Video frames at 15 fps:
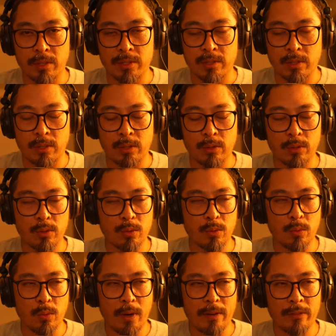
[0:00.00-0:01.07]
So
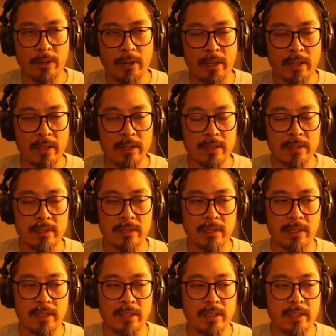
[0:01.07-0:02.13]
whoever is
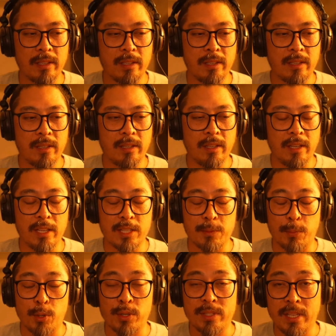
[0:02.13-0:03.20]

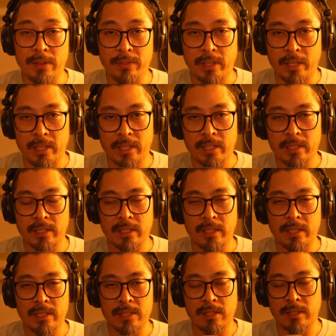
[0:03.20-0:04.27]
perceiving it
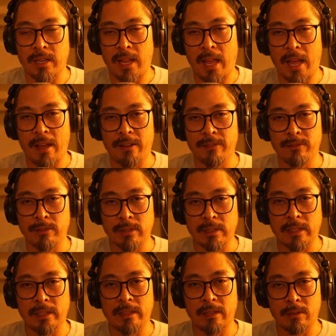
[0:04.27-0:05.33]
is going to have
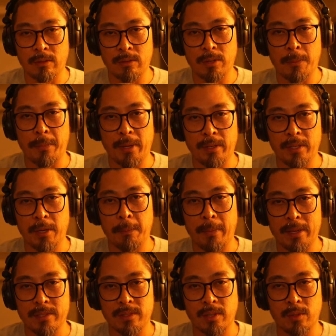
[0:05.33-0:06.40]
really their own opinion
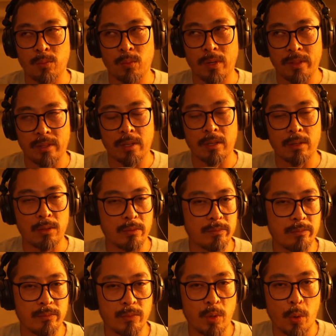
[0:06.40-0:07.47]
based on what they're
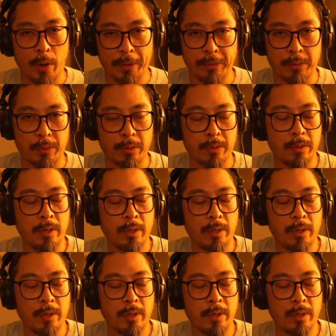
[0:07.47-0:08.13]
going through.